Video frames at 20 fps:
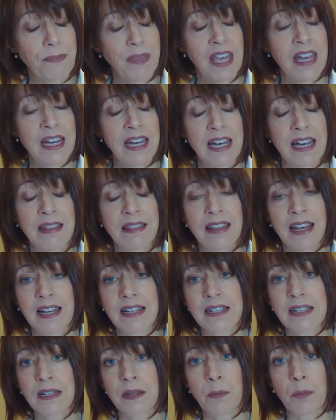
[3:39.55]
And
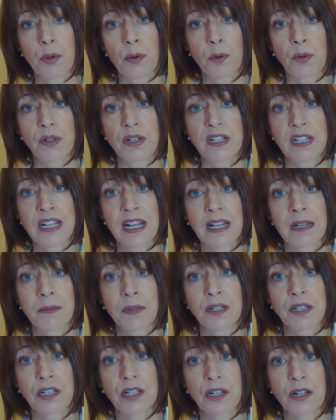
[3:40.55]
that's an important
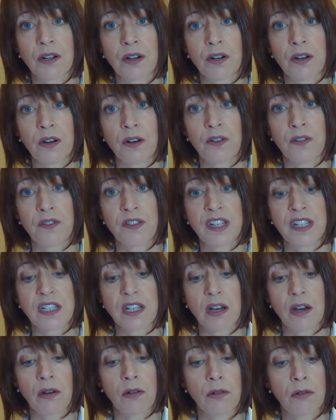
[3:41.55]
element of this
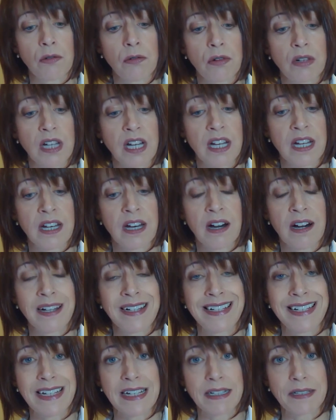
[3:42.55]
whole
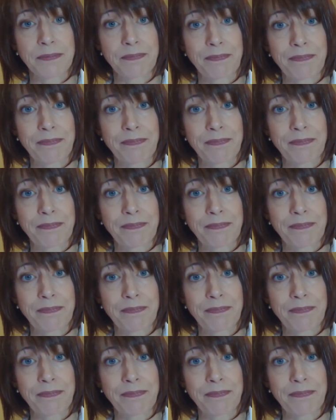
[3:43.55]
idea.